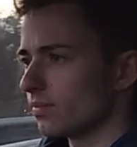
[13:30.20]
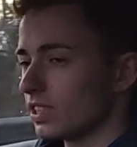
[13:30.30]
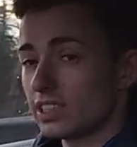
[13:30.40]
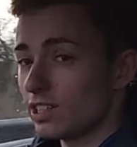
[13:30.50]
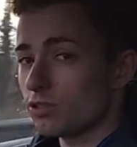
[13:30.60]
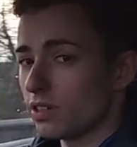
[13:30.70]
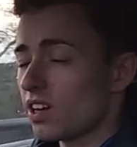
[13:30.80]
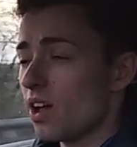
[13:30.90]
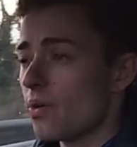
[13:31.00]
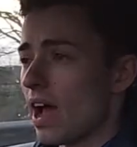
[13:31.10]

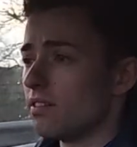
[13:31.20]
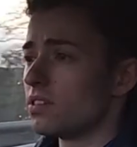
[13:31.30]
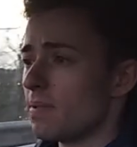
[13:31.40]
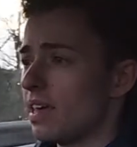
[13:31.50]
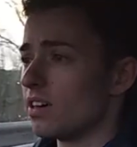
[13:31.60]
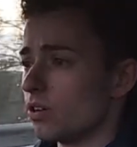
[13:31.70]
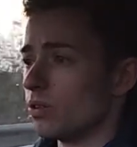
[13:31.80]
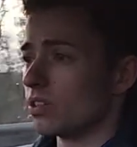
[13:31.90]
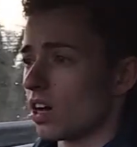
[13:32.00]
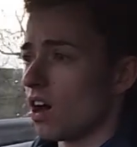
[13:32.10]
Citroen know how to make a
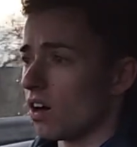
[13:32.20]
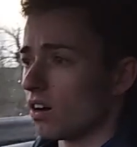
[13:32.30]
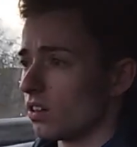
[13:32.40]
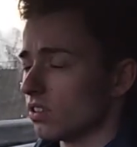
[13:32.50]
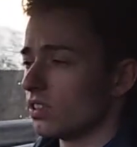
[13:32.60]
good car.